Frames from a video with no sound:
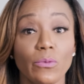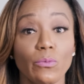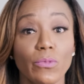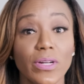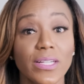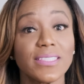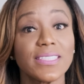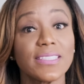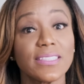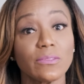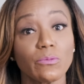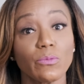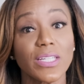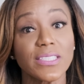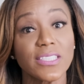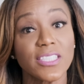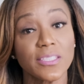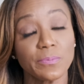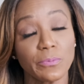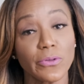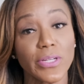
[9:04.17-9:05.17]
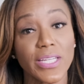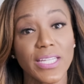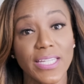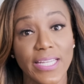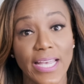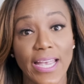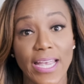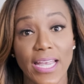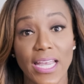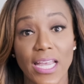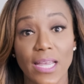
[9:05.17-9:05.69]
when spring
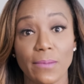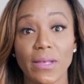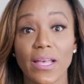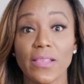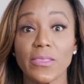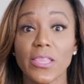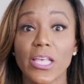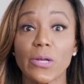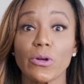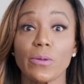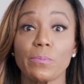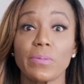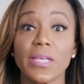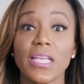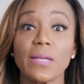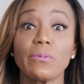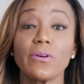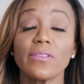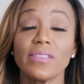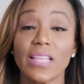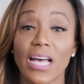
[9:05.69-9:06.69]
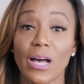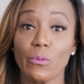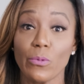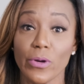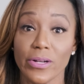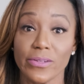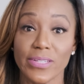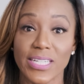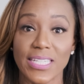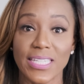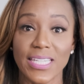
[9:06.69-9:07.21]
came and there were people that
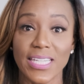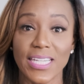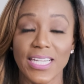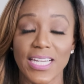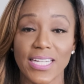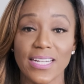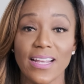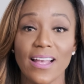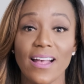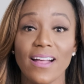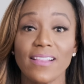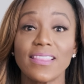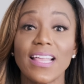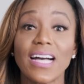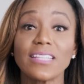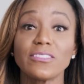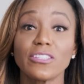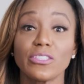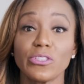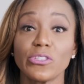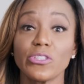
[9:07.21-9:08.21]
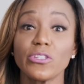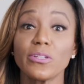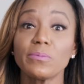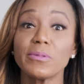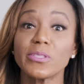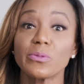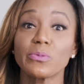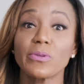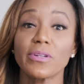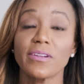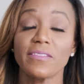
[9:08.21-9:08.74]
were in need, that the
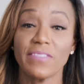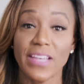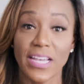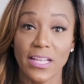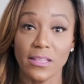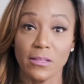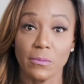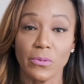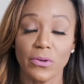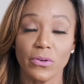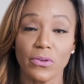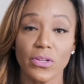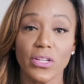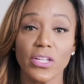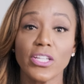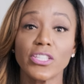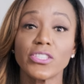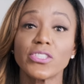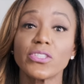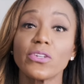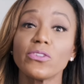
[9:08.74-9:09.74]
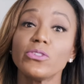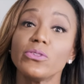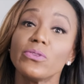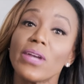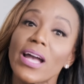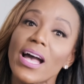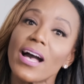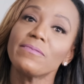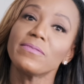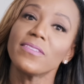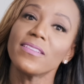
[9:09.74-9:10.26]
tulips were available. So you
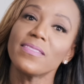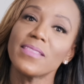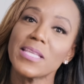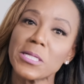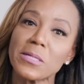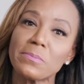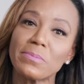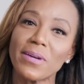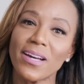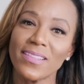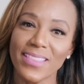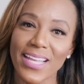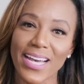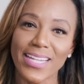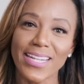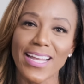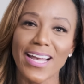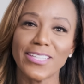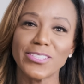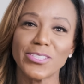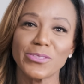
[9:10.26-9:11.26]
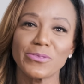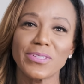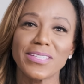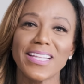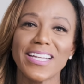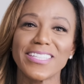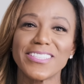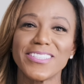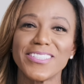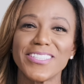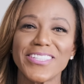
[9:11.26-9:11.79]
have to think about that as it
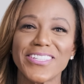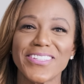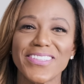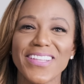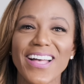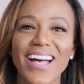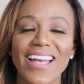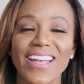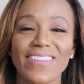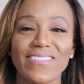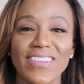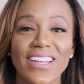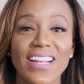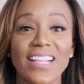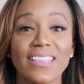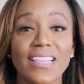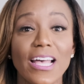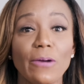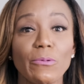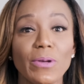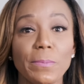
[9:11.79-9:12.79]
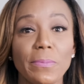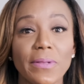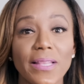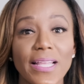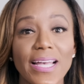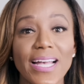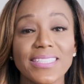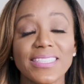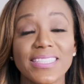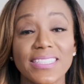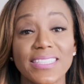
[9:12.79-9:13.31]
relates to your life, that we
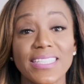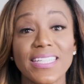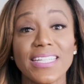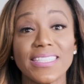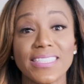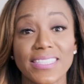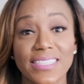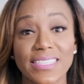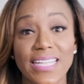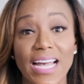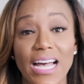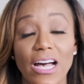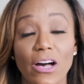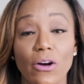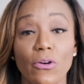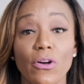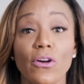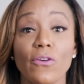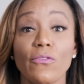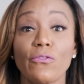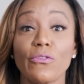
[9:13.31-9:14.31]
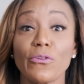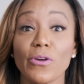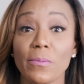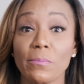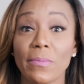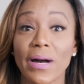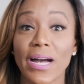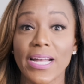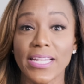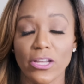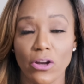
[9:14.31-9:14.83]
plant seeds now for a
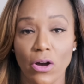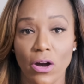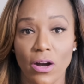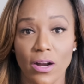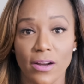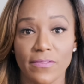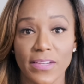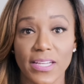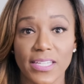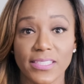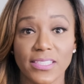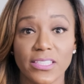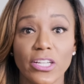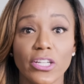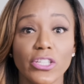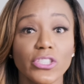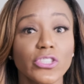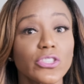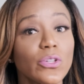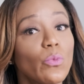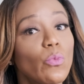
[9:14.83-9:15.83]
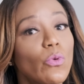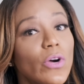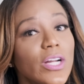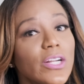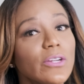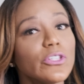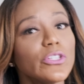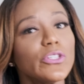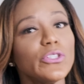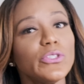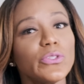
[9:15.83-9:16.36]
mighty harvest. So what
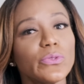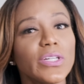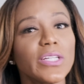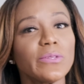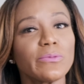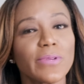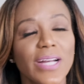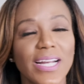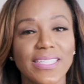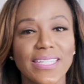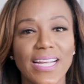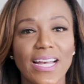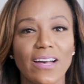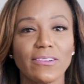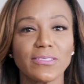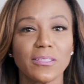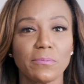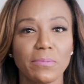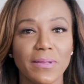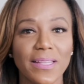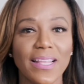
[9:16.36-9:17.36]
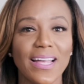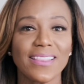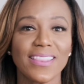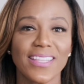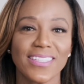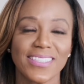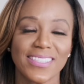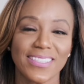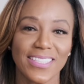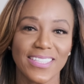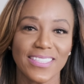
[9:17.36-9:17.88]
are you doing right now to plant
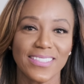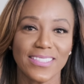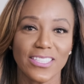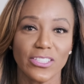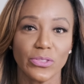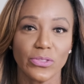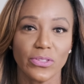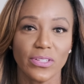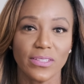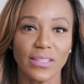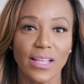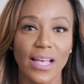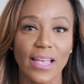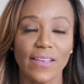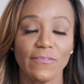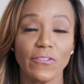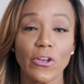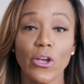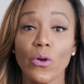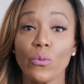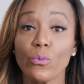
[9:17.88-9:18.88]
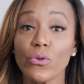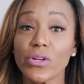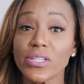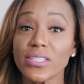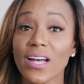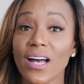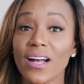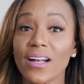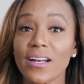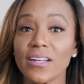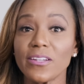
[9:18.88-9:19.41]
the seeds in your life? We're
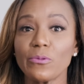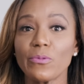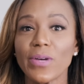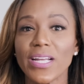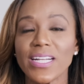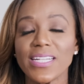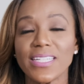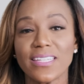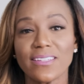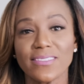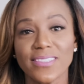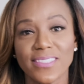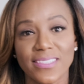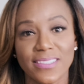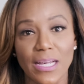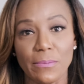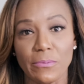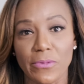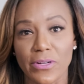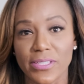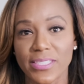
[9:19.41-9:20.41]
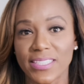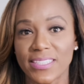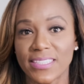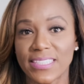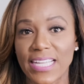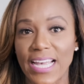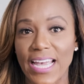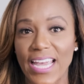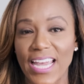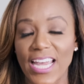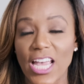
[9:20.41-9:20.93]
not going to wait until summer to
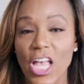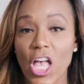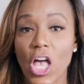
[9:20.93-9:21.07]
say,